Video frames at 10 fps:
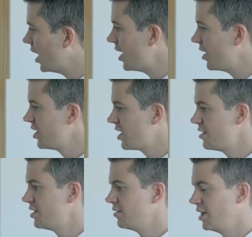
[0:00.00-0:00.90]
I think
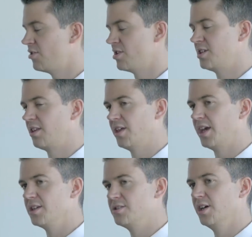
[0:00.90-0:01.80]
another interesting
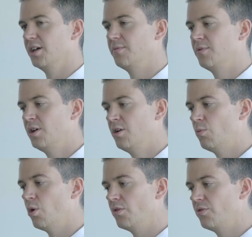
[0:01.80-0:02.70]
thing is that
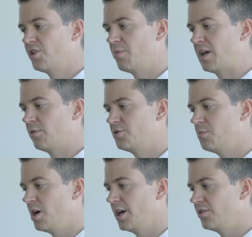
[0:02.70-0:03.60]
what some landlords
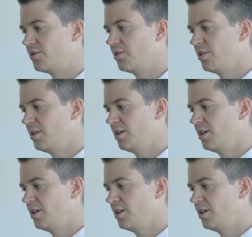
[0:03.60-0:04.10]
might